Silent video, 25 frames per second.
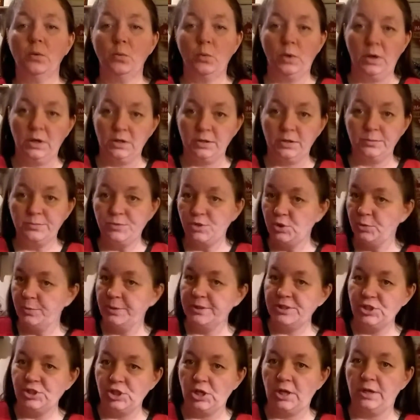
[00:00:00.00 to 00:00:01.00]
Welcome to
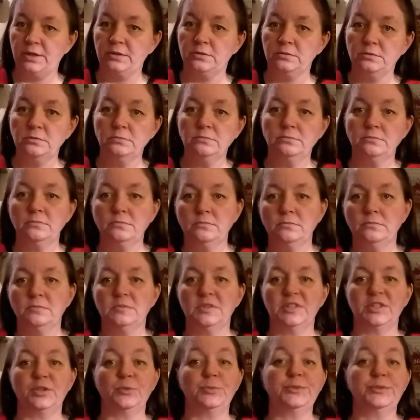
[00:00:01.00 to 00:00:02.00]
my channel,
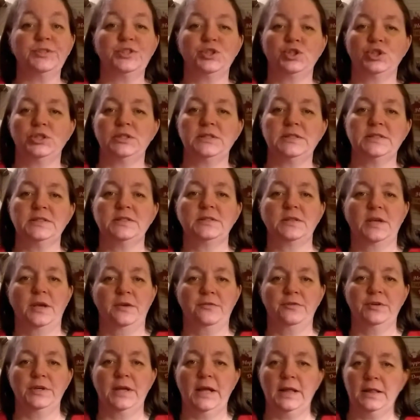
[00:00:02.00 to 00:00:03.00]
Little Miss G's
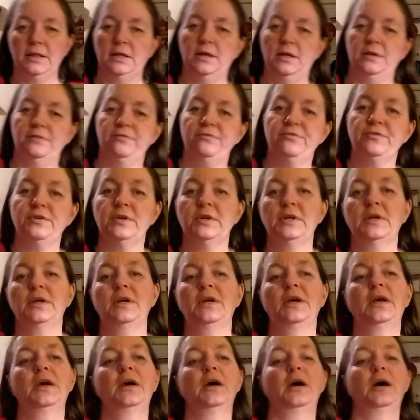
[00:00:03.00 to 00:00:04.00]
Everyday Life.
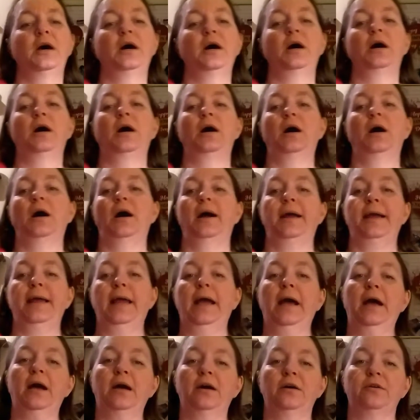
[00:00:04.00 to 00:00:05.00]
I
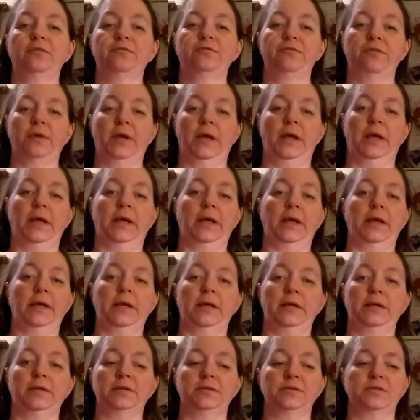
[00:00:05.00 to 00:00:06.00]
have
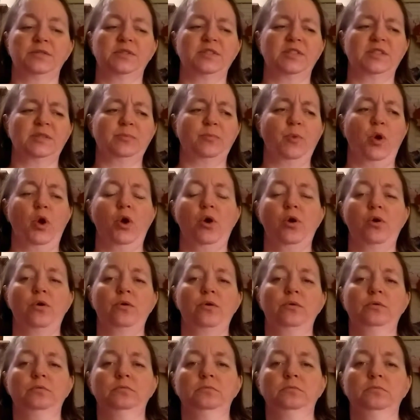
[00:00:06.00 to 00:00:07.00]
a
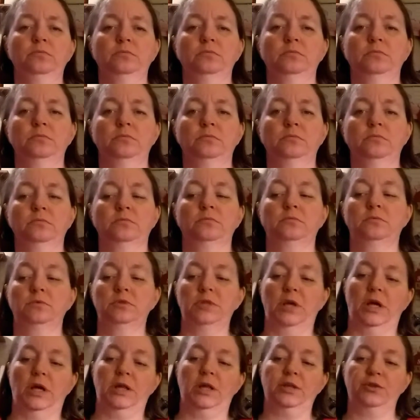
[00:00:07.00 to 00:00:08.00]
small
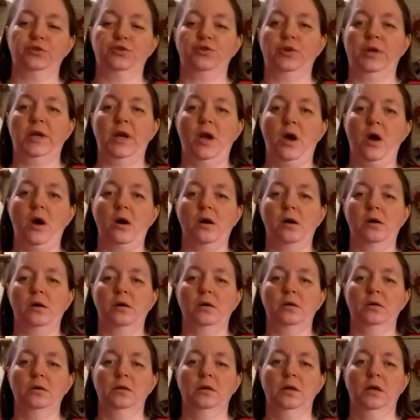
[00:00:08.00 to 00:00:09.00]
Dollar Tree
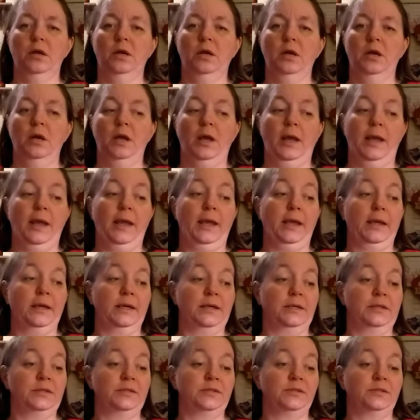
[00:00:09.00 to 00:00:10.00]
haul
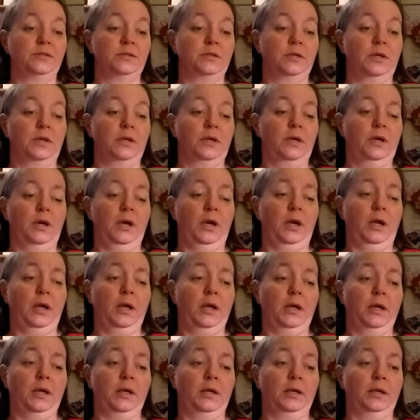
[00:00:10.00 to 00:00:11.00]
and
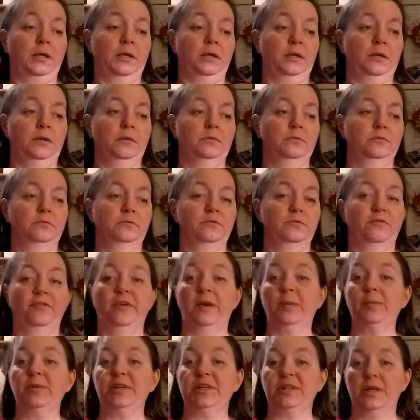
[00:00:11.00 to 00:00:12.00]
a
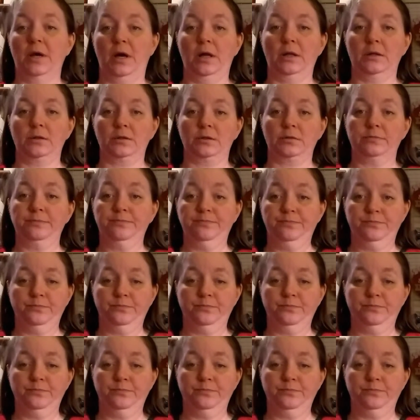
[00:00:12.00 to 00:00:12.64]
Family Dollar.